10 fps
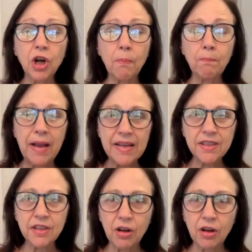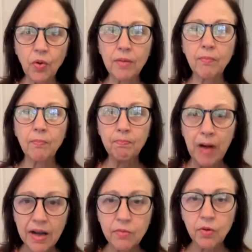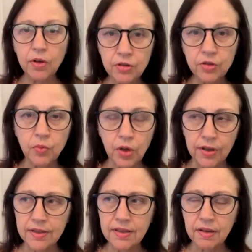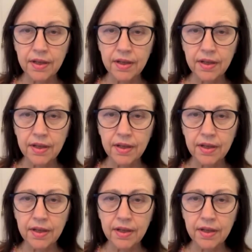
but it's all based on what my words were.